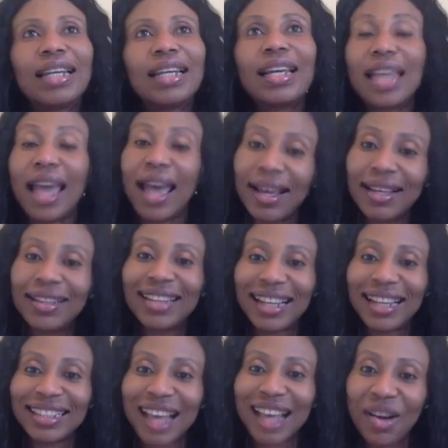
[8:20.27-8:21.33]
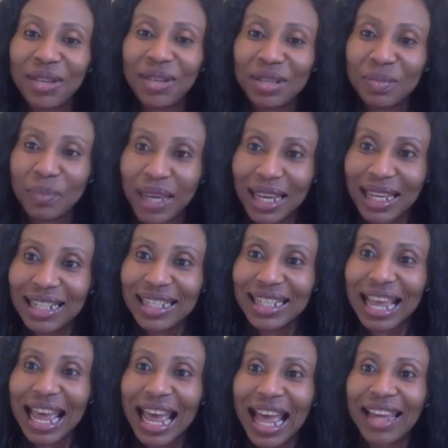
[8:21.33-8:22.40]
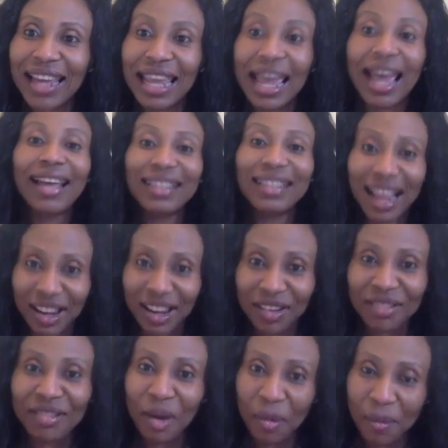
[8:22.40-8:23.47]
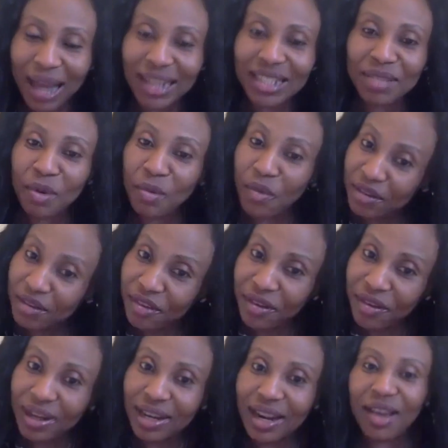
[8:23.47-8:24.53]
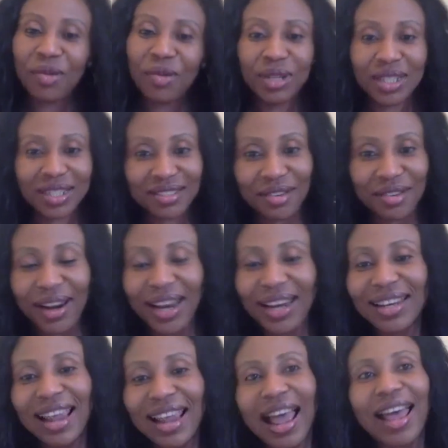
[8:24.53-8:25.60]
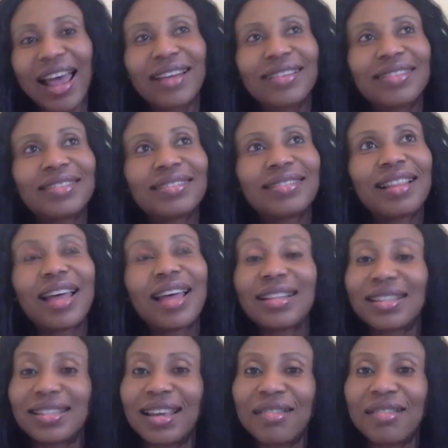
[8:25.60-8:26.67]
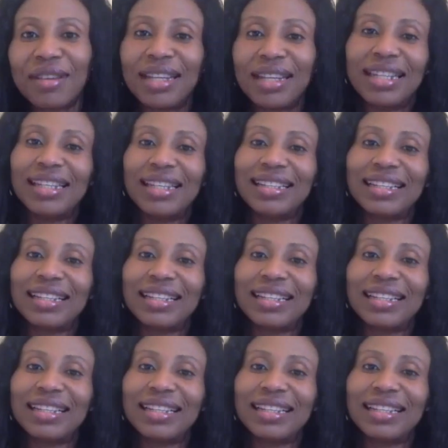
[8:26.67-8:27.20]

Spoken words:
yeah, that's how it's been. I got maximum rent for it now, which is great. And that's it, really.